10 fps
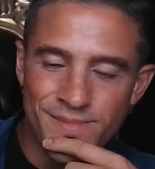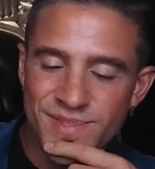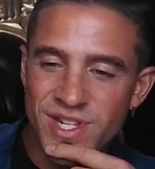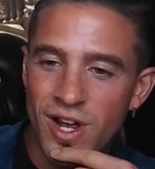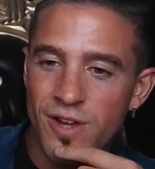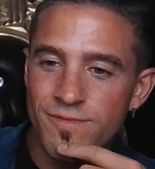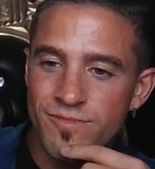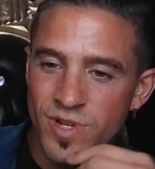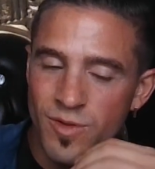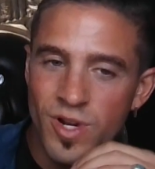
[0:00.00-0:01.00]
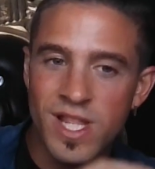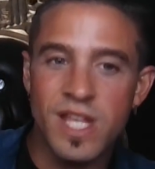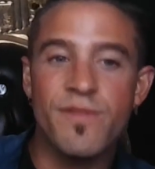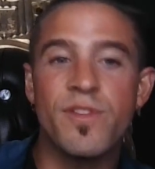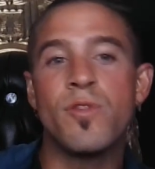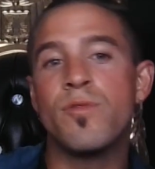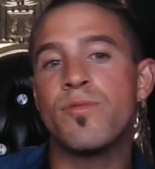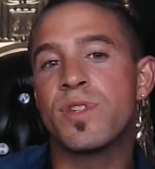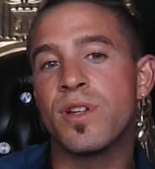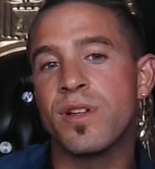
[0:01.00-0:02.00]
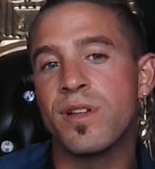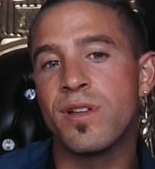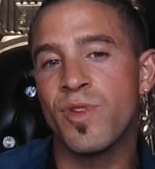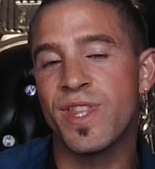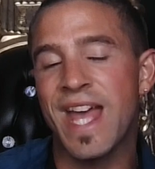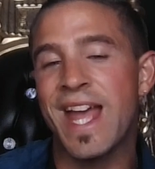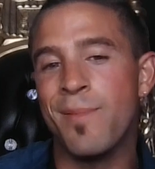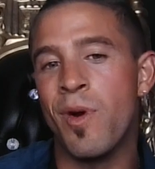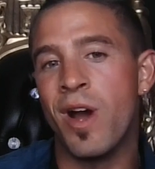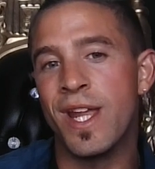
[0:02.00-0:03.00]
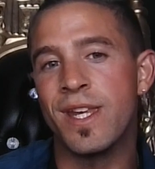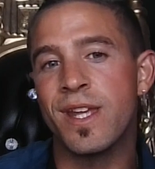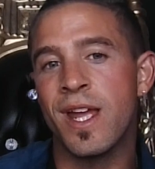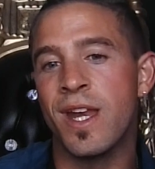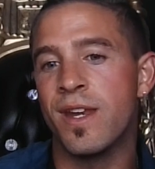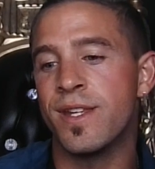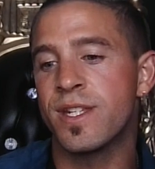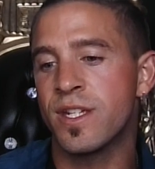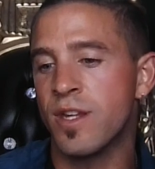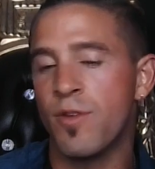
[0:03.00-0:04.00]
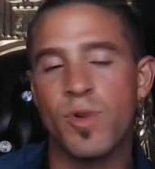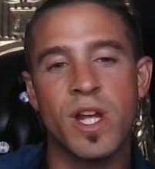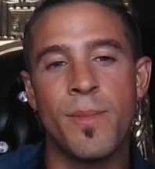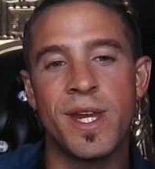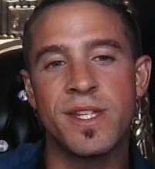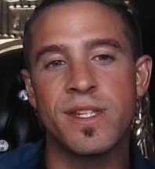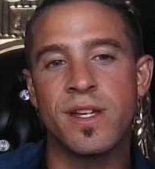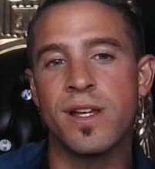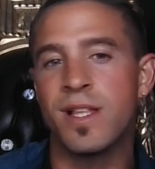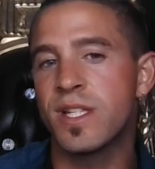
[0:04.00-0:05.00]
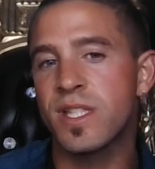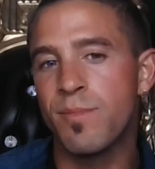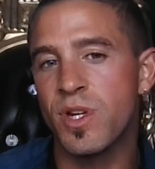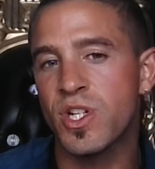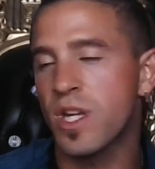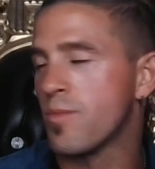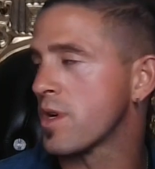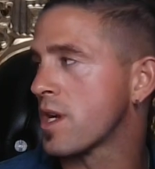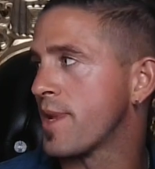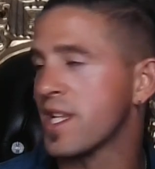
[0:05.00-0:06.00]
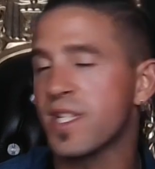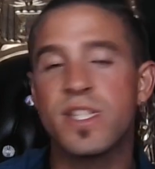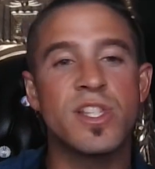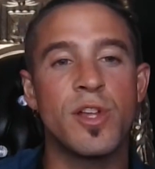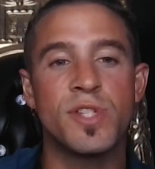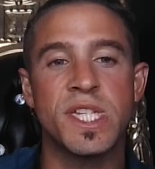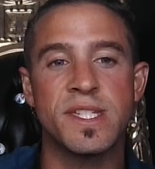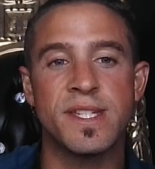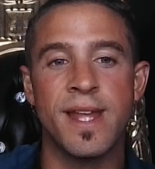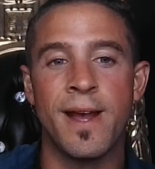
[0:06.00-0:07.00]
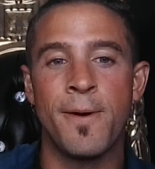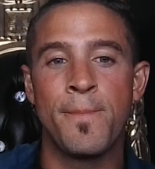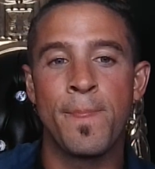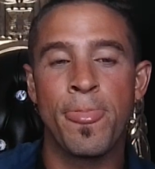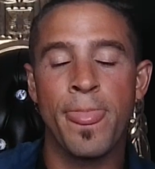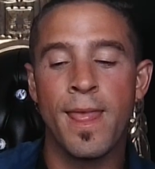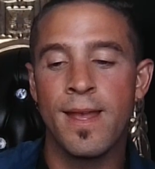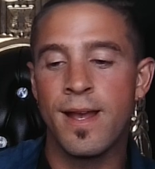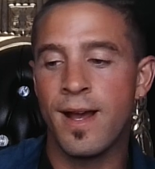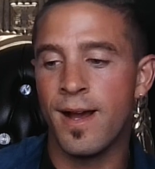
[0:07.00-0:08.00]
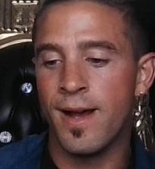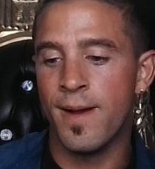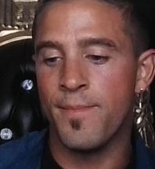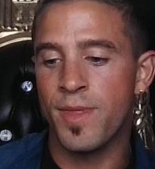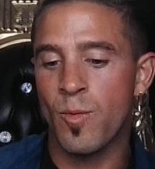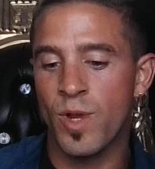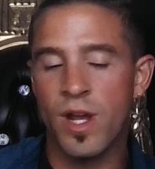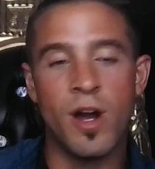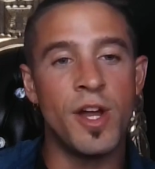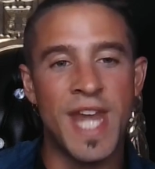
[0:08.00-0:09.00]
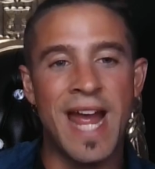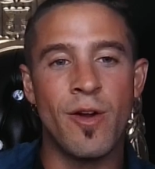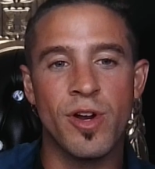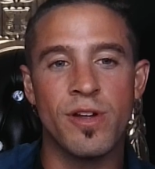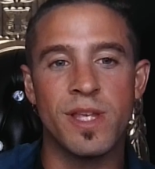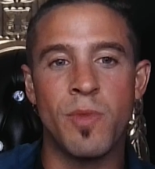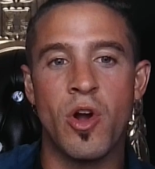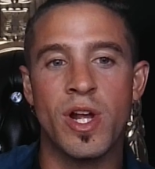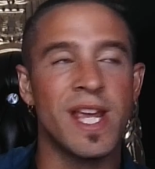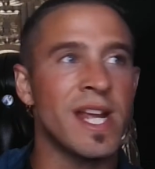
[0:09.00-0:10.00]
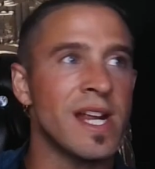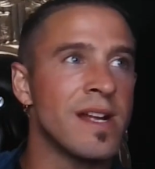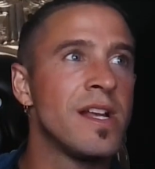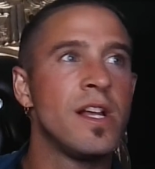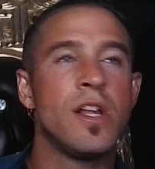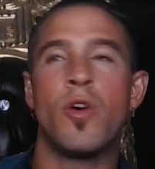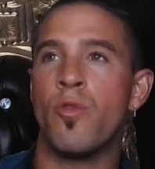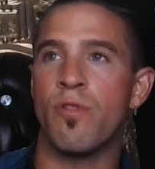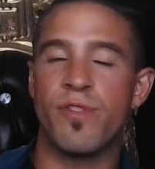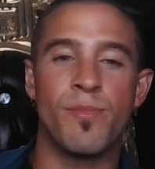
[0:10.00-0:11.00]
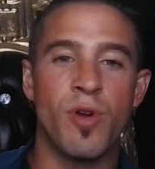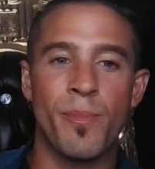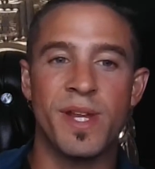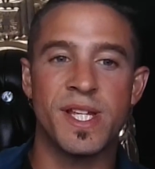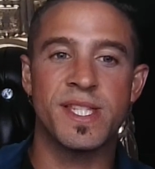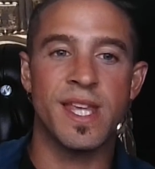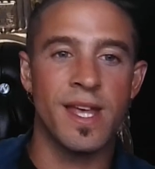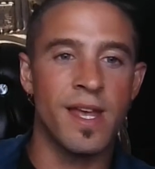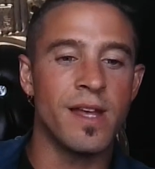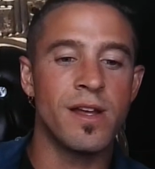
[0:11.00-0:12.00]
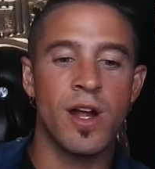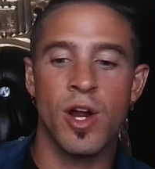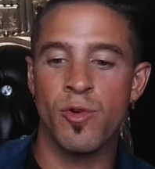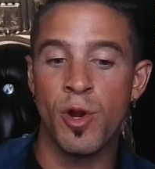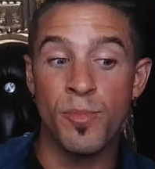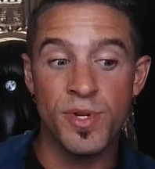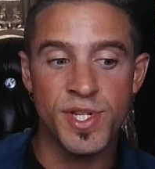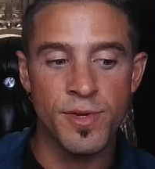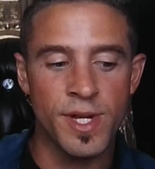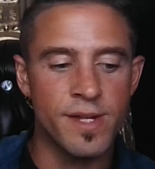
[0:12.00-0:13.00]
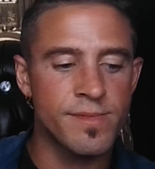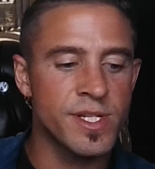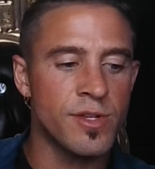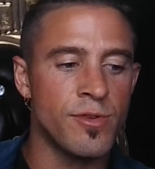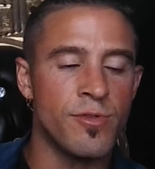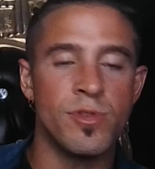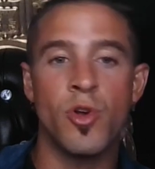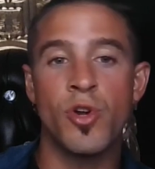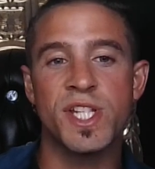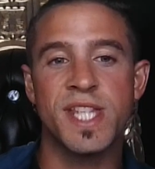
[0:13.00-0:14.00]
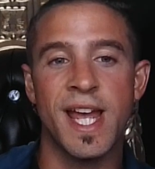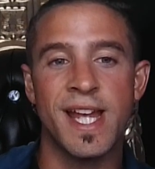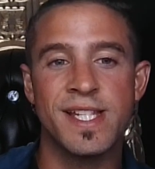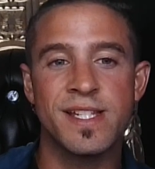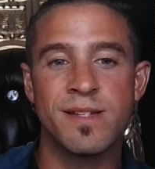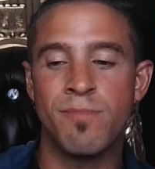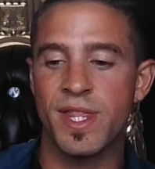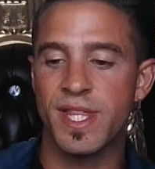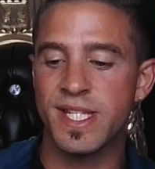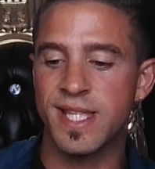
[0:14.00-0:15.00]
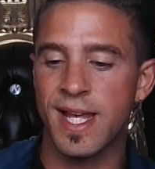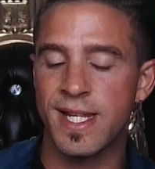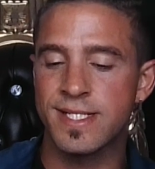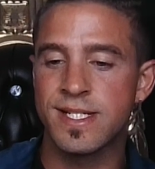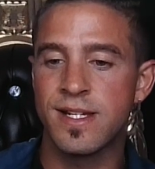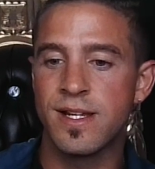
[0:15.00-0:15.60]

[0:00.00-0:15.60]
So really want to leave you with that in mind. And we're coming into, at least in Michigan, we're coming into the slow season now. We are now currently marketing all of the properties that are open to it to longer stays, monthly stays.